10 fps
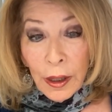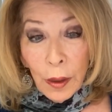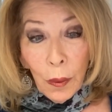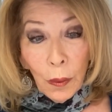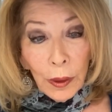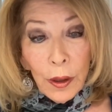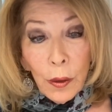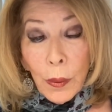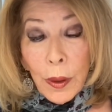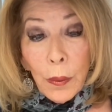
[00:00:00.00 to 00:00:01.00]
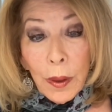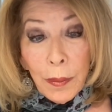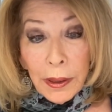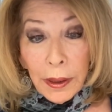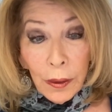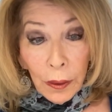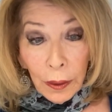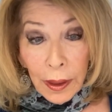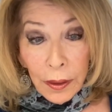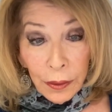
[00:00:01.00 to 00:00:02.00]
There were only 3 women in her
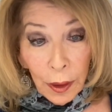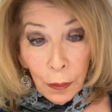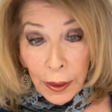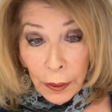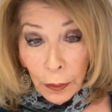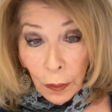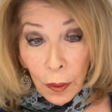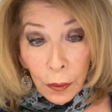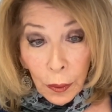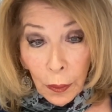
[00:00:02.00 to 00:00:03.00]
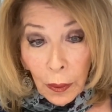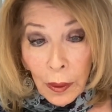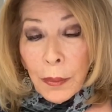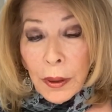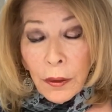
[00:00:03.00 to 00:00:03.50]
class at NYU Law School. But